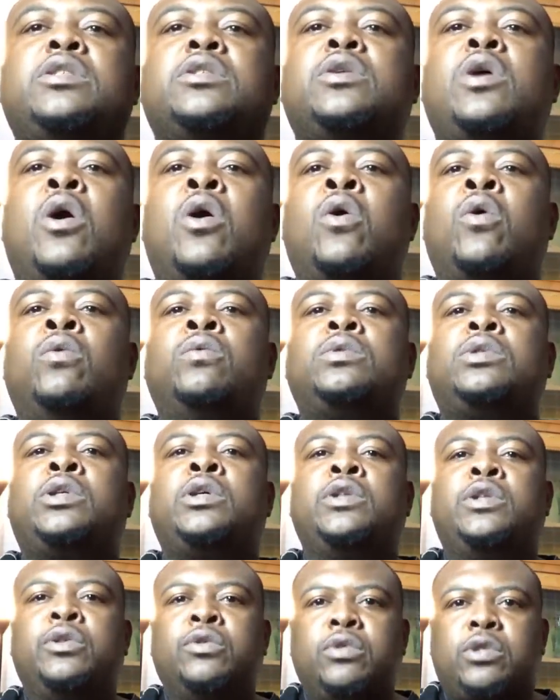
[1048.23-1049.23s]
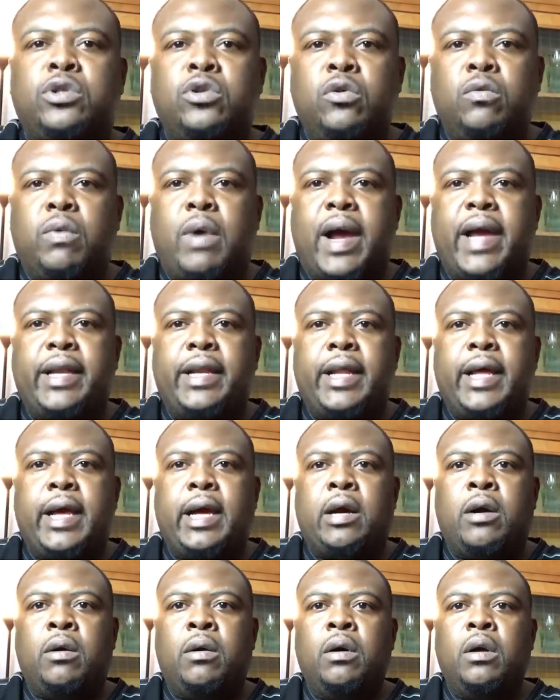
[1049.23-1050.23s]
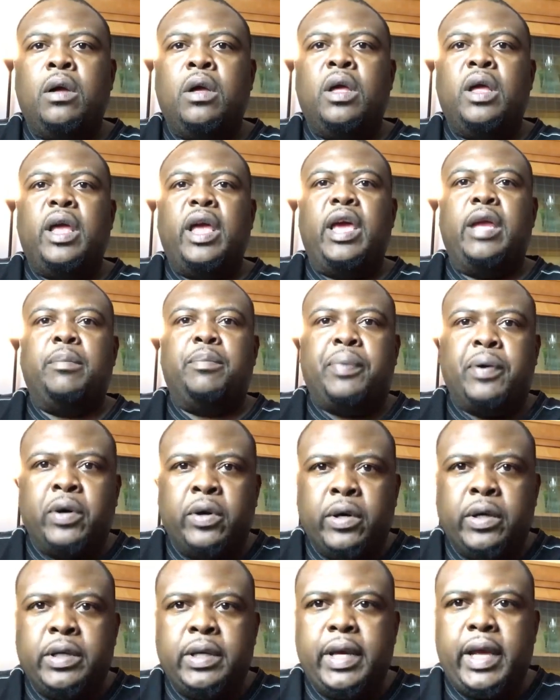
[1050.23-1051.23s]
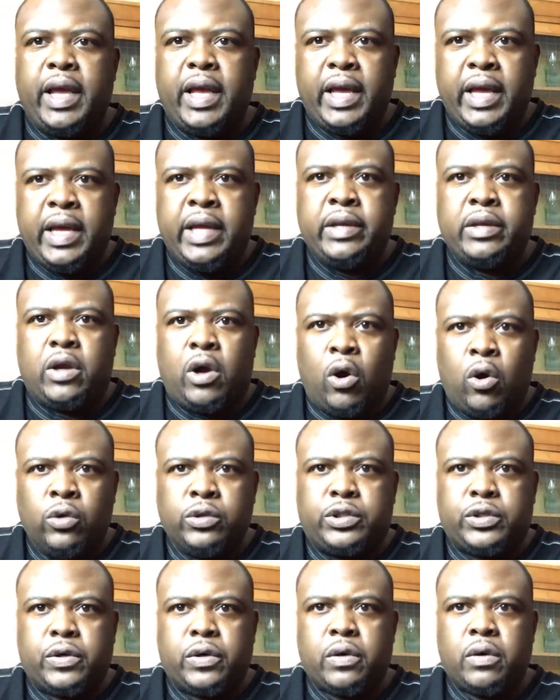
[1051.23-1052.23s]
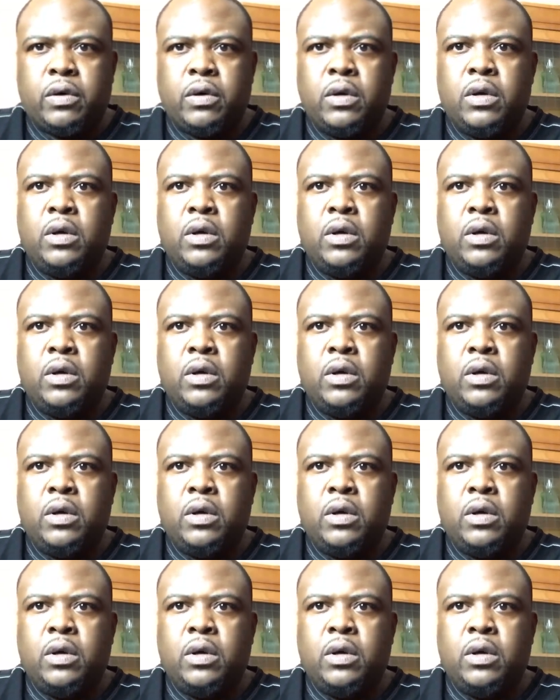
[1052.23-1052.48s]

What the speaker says: go to YouTube right now and put Ann Coulter,